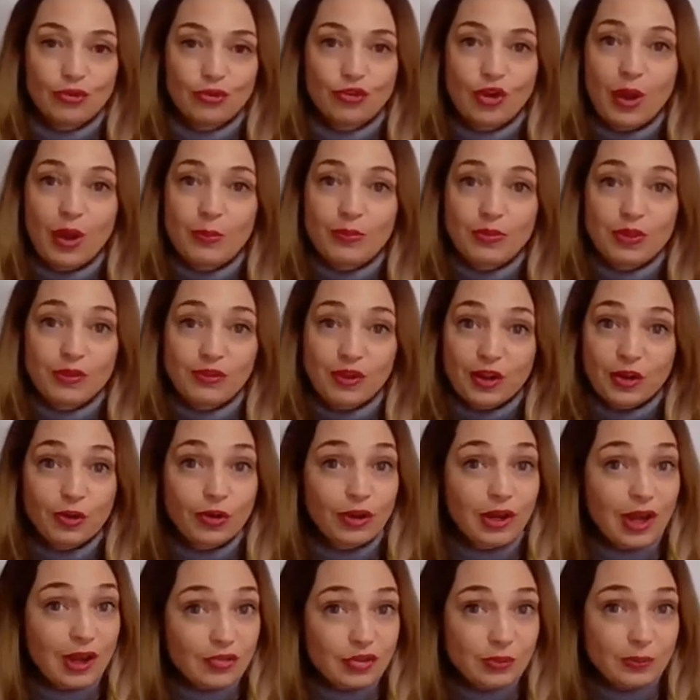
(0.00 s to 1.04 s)
from the federal
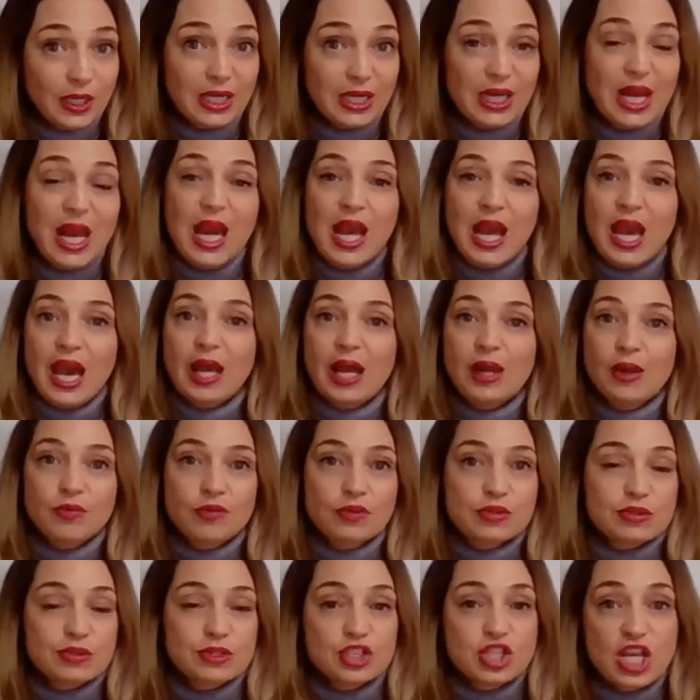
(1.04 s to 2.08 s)
government, and if
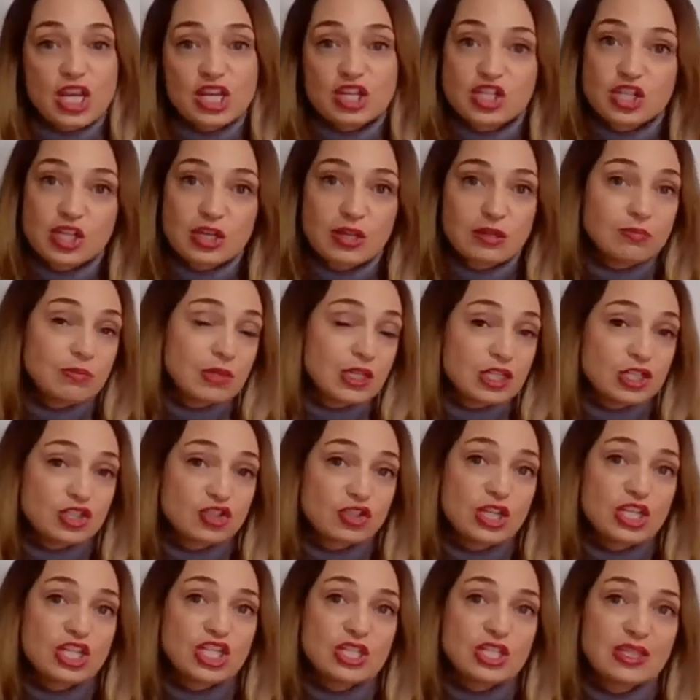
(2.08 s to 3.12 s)
there's a change in
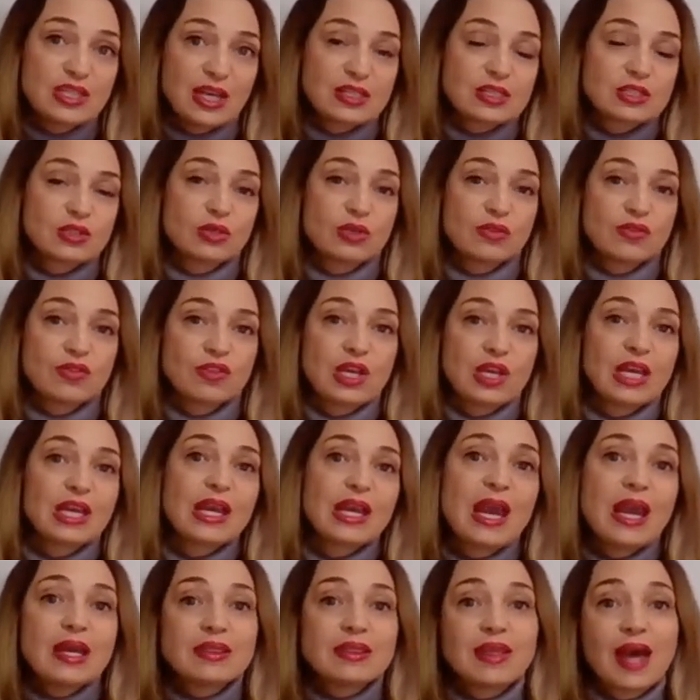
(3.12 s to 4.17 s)
administration, that sort of thing,
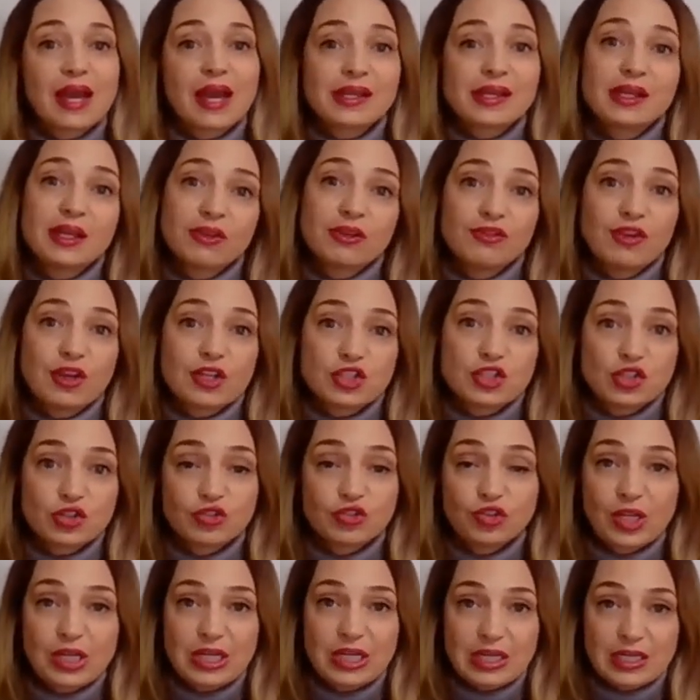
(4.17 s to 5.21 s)
that can affect your
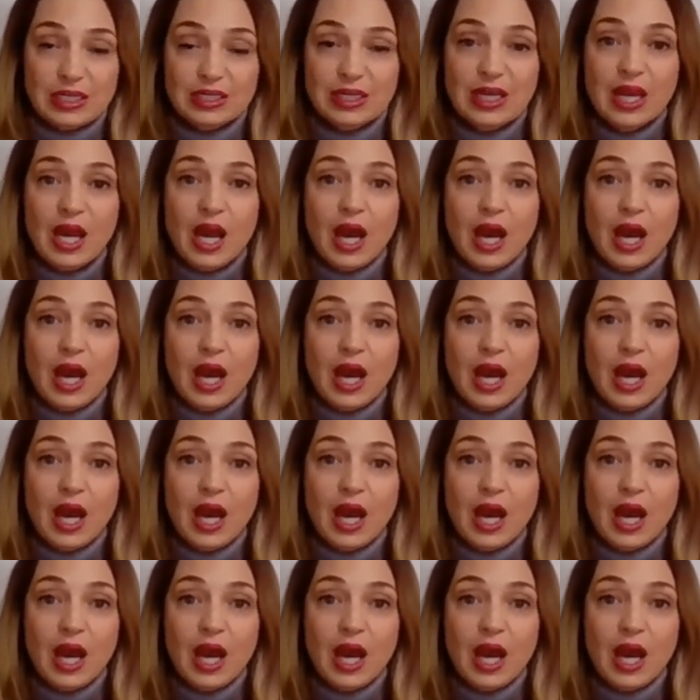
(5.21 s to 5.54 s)
funding.